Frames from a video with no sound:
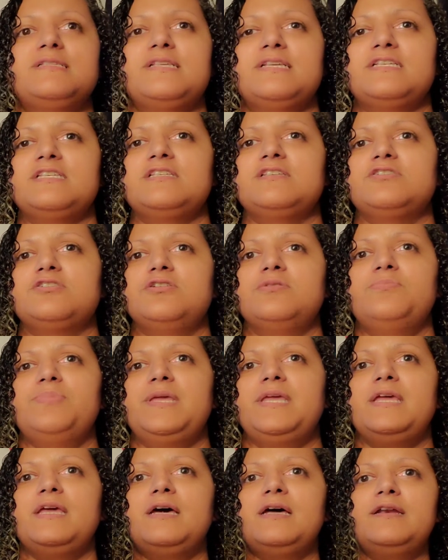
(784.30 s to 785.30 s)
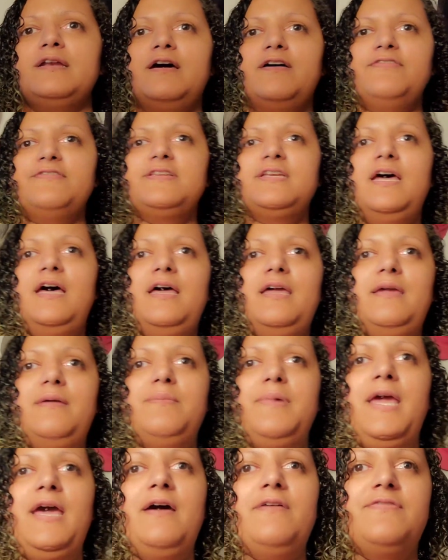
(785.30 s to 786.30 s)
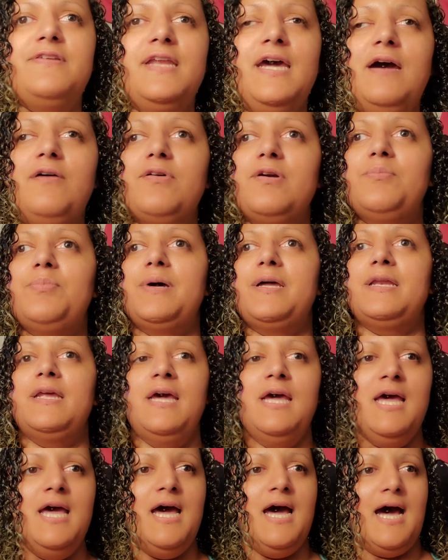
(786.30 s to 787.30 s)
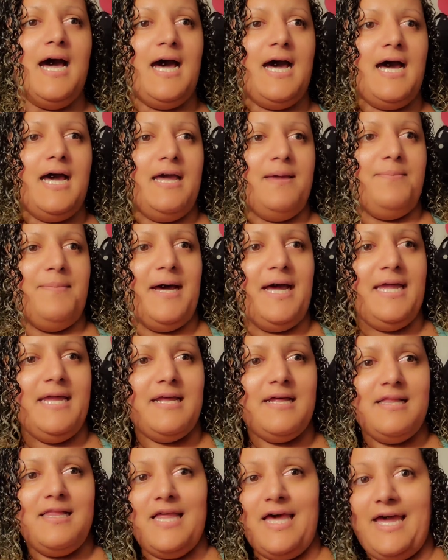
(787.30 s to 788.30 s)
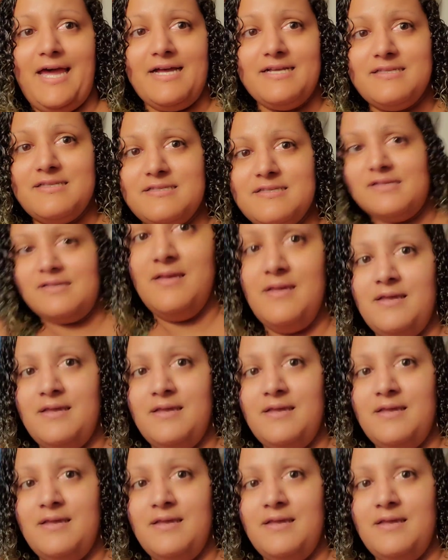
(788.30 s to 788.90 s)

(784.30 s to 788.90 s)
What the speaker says: this should be enough time, half an hour. But my class